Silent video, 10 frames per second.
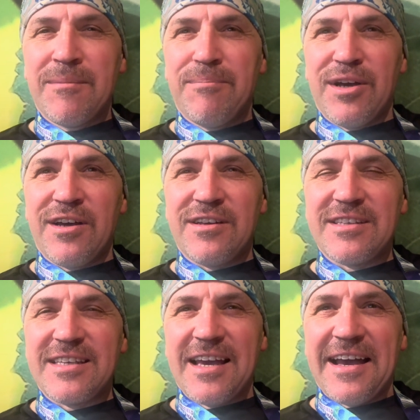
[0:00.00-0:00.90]
but
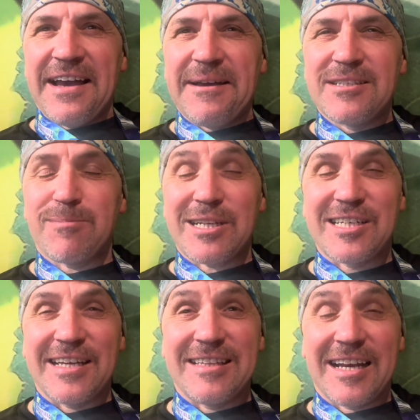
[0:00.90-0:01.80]
yeah,
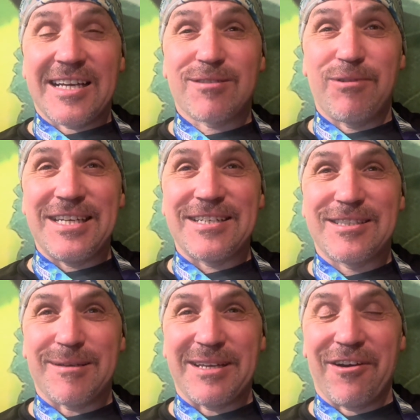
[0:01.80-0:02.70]
especially in the last week,
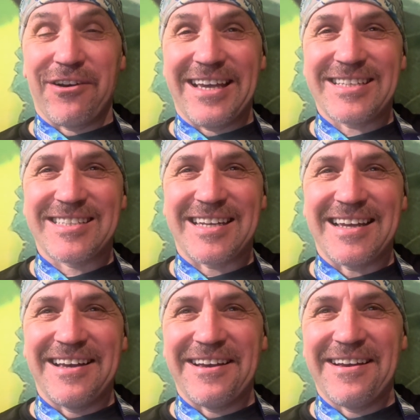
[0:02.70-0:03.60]
to be honest.
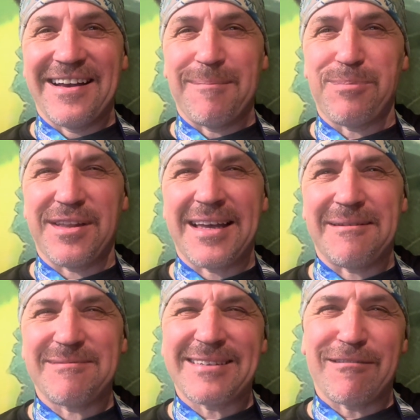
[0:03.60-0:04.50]
But
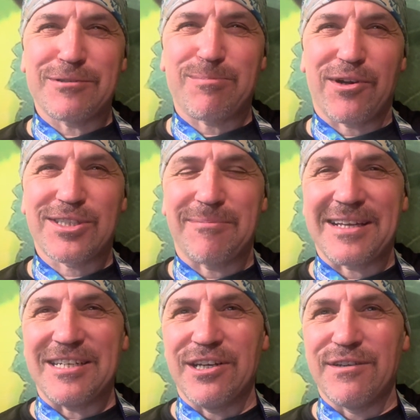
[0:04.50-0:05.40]
that was possibly
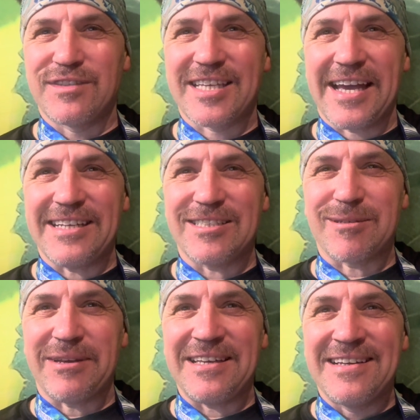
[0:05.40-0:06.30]
nerves getting to
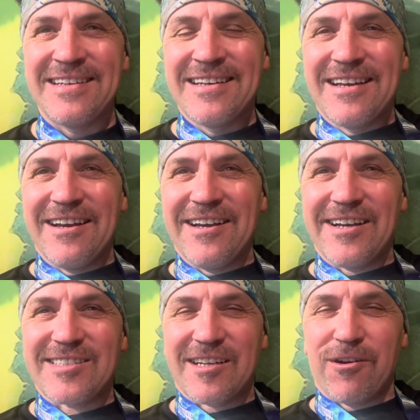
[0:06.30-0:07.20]
me
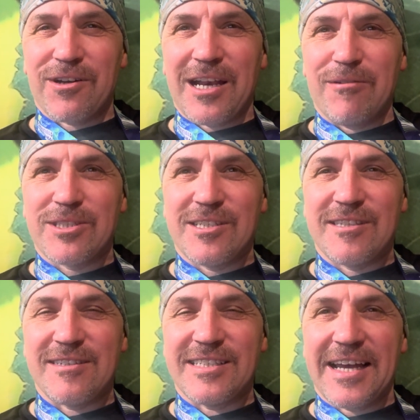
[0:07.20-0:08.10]
as I got closer to
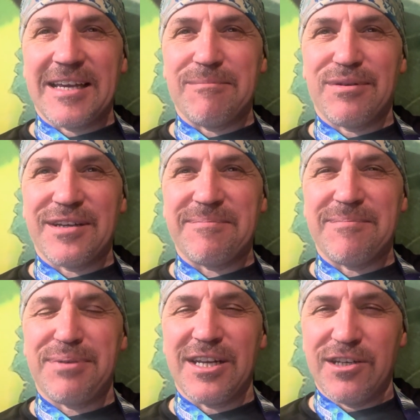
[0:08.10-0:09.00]
the day. But a
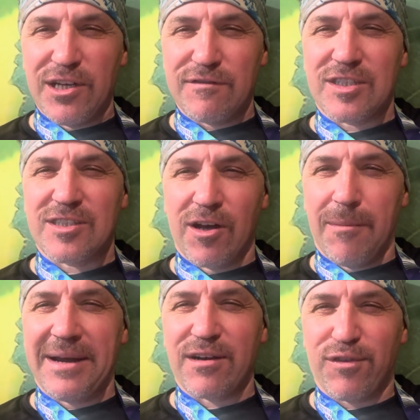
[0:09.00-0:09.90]
bit of nerves is not a
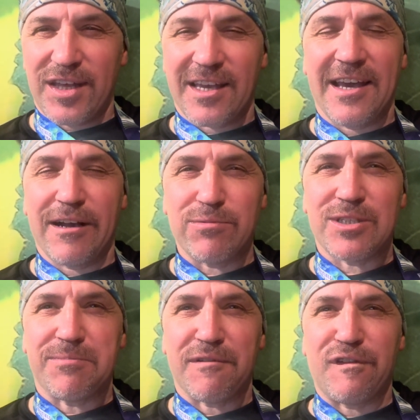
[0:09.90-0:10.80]
bad thing. It helps
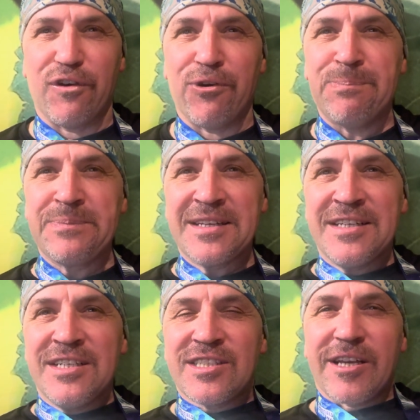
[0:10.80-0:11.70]
you perform.
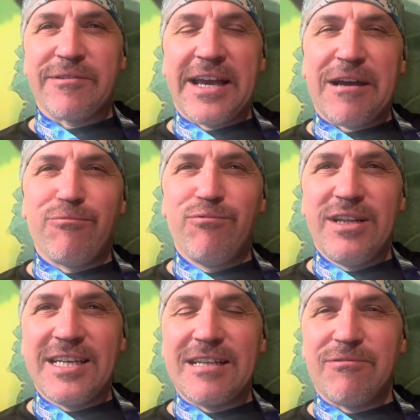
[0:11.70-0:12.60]
So yeah,
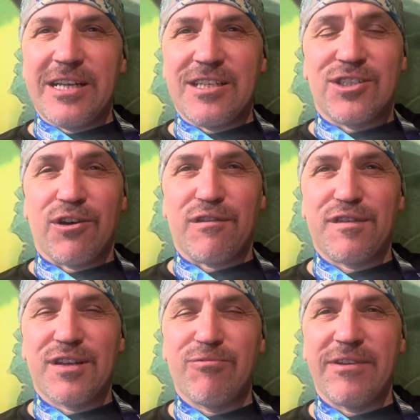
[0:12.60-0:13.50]
really
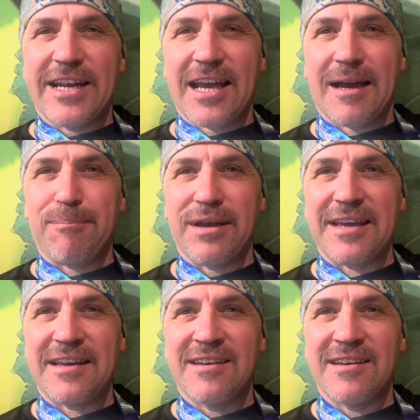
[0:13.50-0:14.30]
chuffed, really happy.